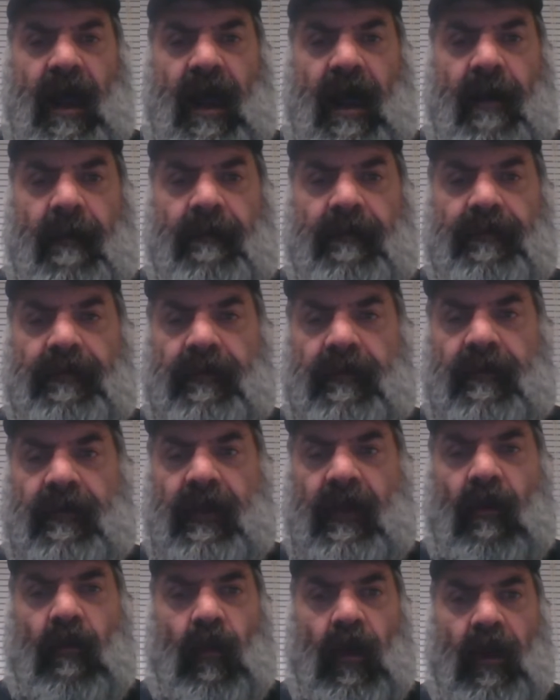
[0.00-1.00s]
um,
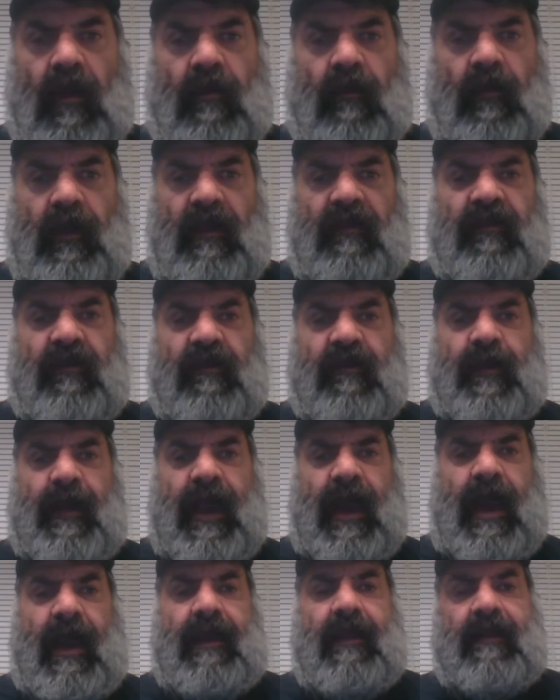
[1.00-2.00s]
one of the reasons
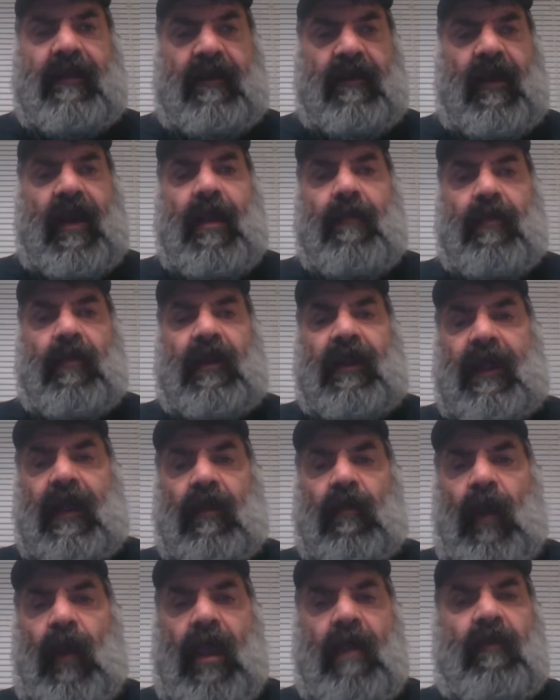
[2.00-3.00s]
behind it that they're able to
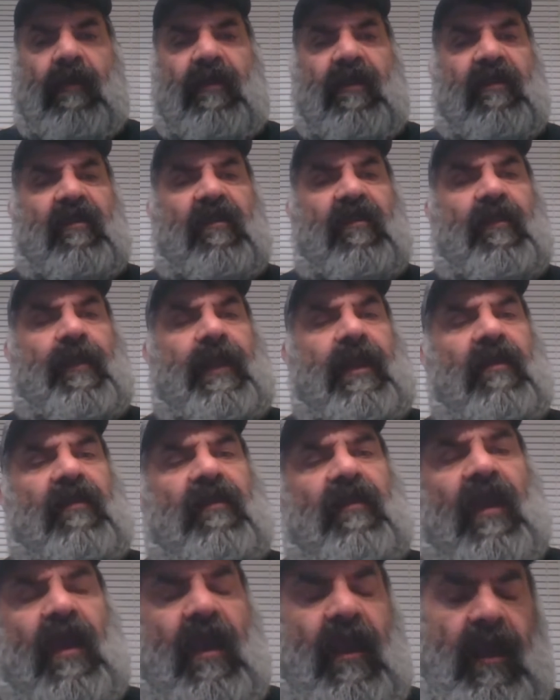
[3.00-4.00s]
get away with this is
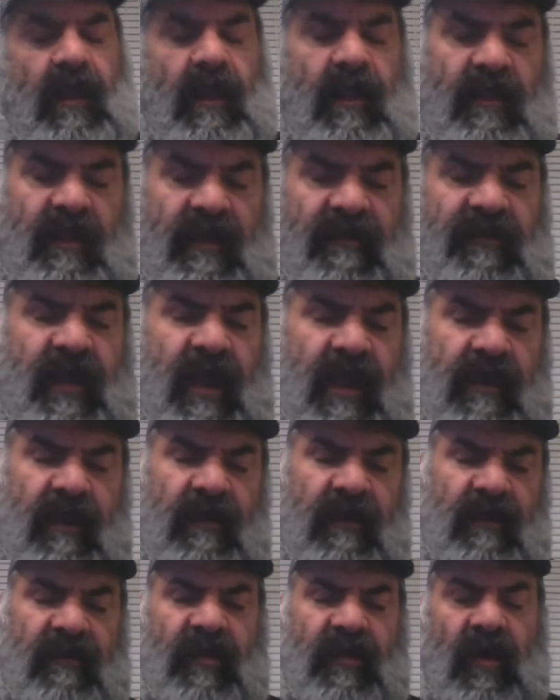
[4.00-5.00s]
because they've
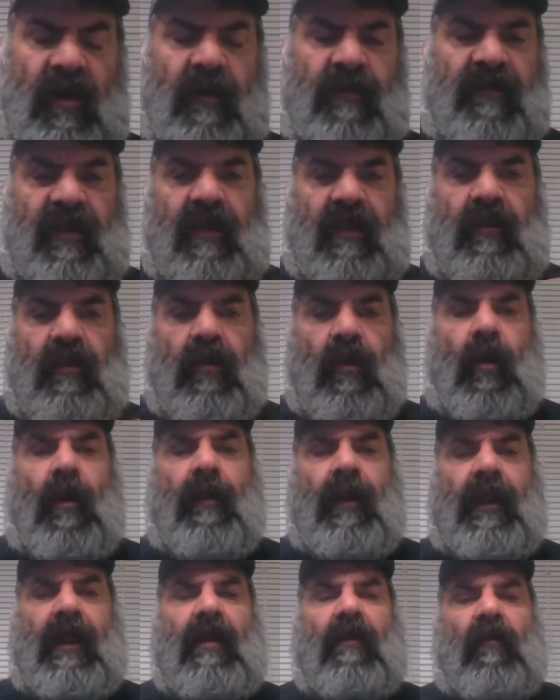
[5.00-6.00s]
taken the terms that
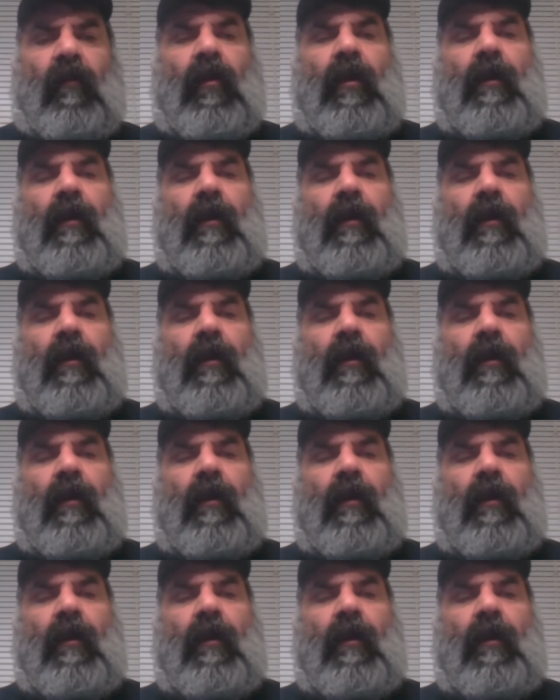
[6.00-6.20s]
normally